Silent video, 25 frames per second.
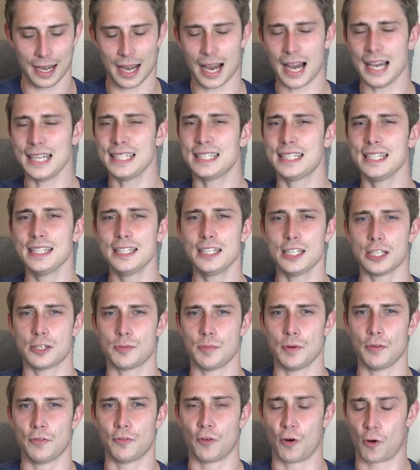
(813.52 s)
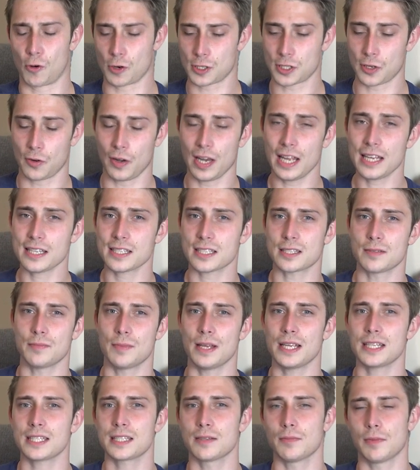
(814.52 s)
I did this before. So last
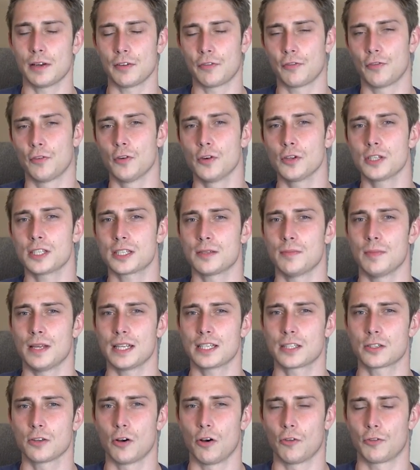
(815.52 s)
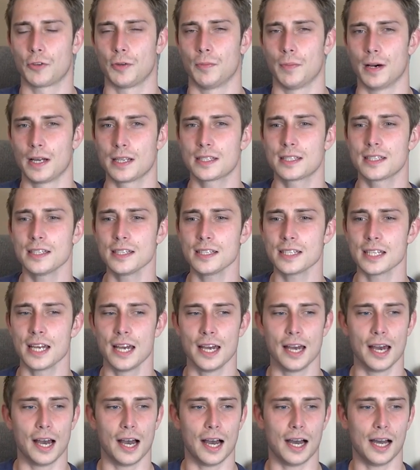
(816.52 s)
semester, my first semester of the Masters,
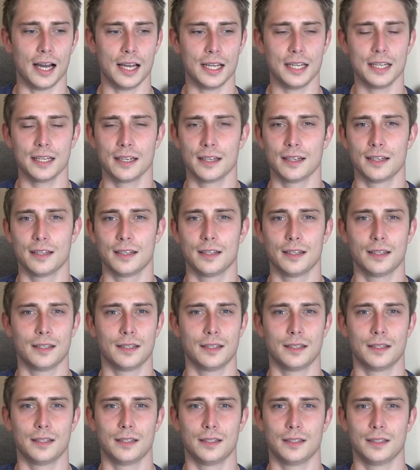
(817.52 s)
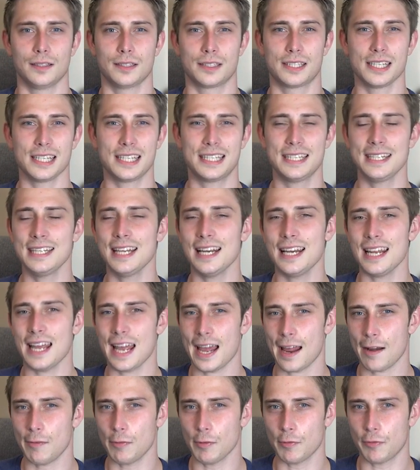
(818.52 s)
I did nearly
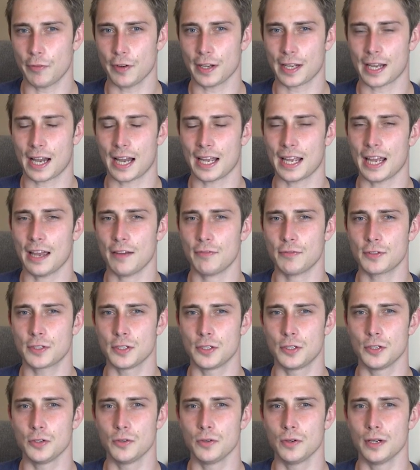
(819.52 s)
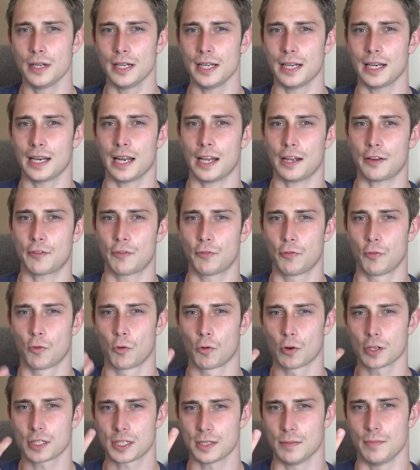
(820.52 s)
everything I have to do in like
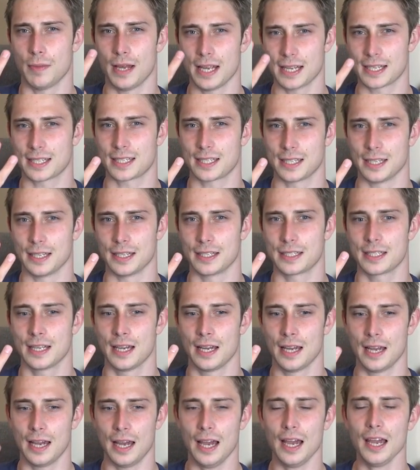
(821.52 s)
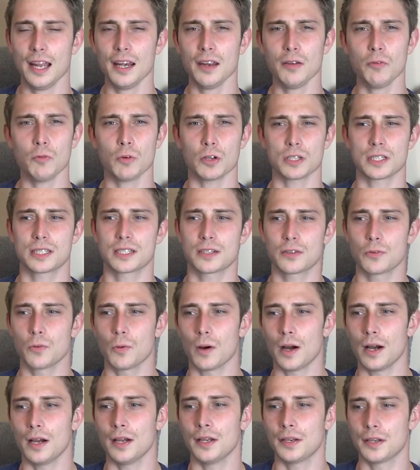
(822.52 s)
4 semesters. And I was
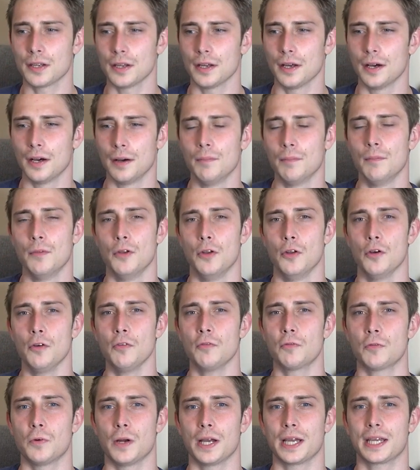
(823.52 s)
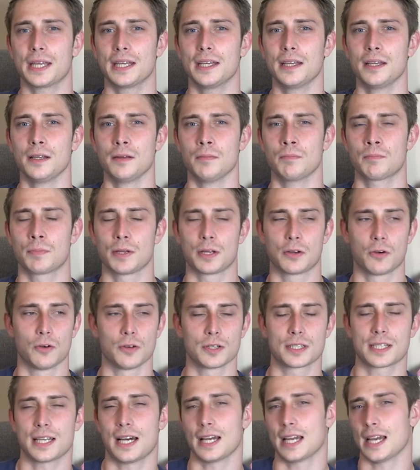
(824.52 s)
quite nerve-wracking
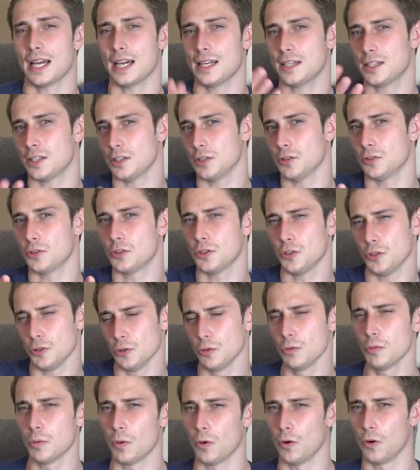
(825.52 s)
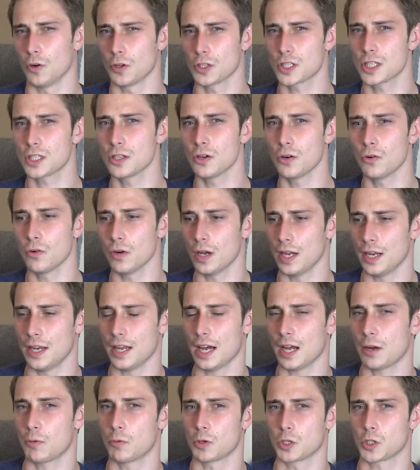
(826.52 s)
because I had YouTube also, and
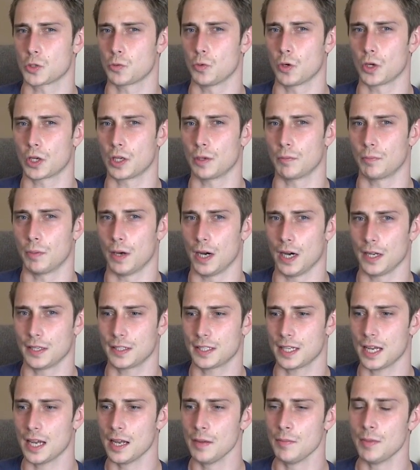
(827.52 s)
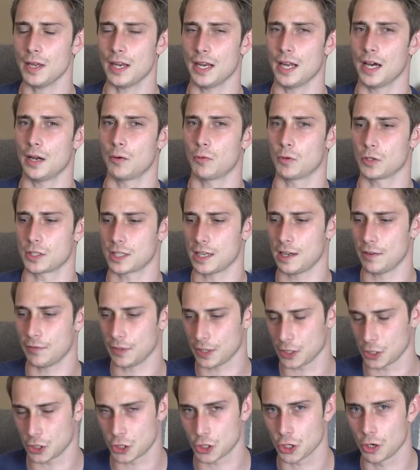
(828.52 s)
I was working part-time, and I was
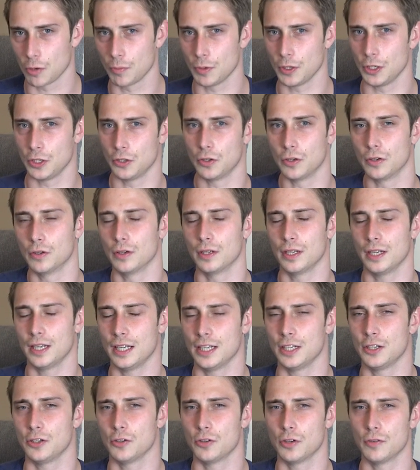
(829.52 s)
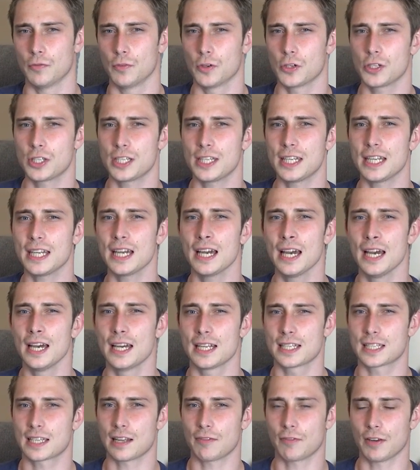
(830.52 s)
having a job in the university,
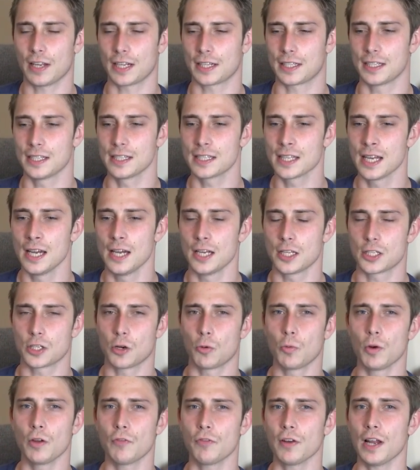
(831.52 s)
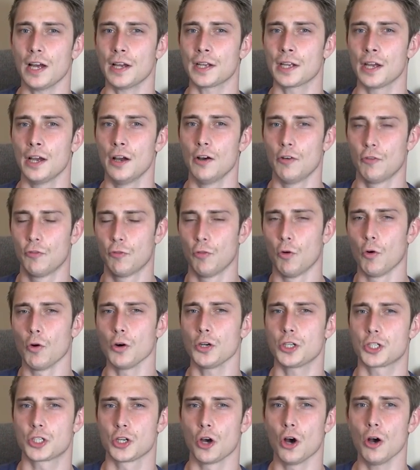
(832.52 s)
stuff like this. So with like
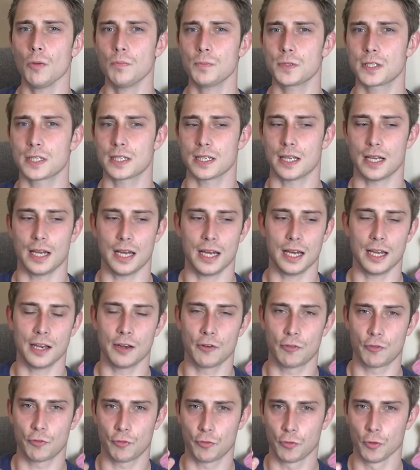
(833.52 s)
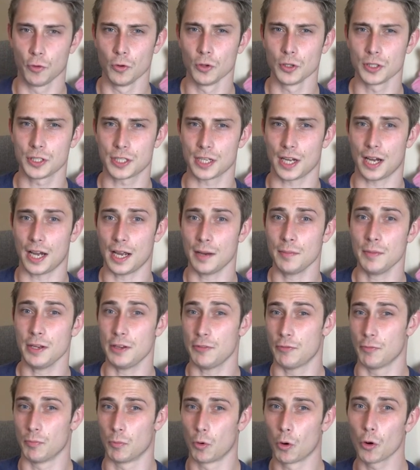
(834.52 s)
4 jobs and full-time,
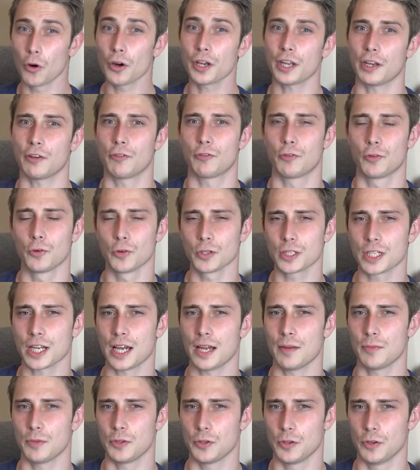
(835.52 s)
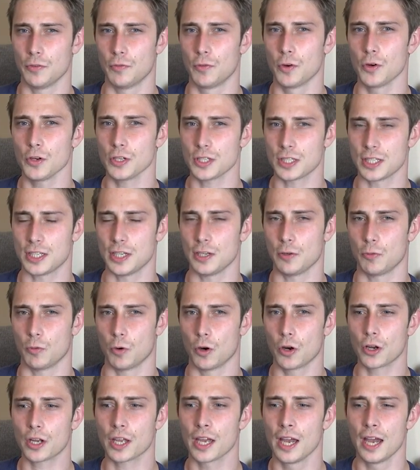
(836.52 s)
even more than full-time university
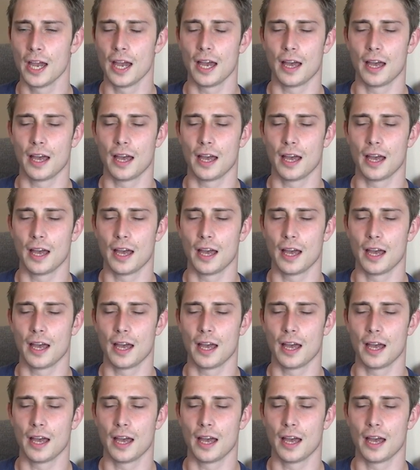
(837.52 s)
work,